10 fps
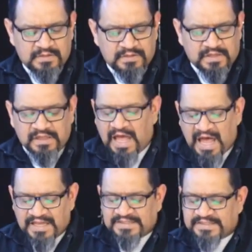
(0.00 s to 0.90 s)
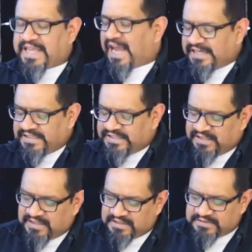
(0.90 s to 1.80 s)
The lie is the
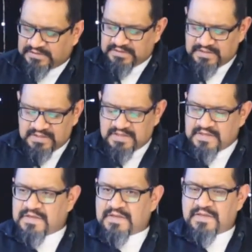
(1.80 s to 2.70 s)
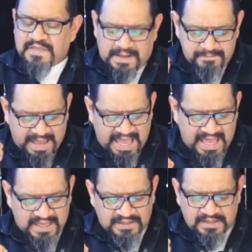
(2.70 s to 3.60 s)
idea that
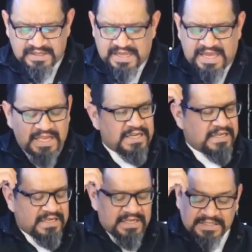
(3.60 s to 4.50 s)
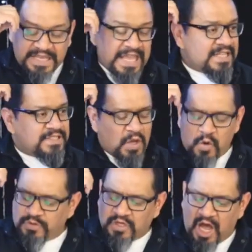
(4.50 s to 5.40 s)
man in, is his
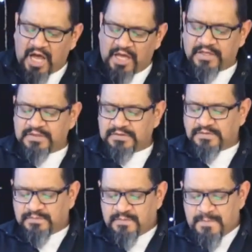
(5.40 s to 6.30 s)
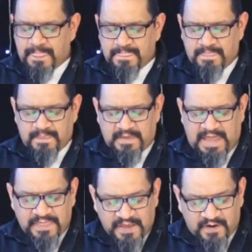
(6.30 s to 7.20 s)
own God
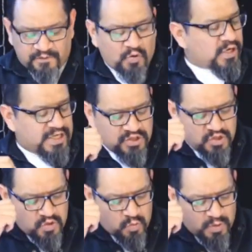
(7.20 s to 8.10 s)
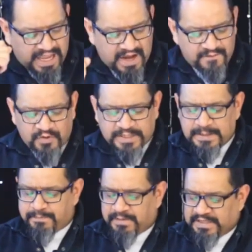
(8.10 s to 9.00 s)
and therefore can do whatever he
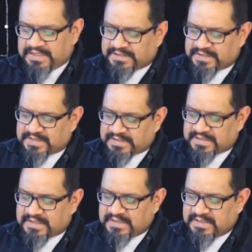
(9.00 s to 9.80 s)
pleases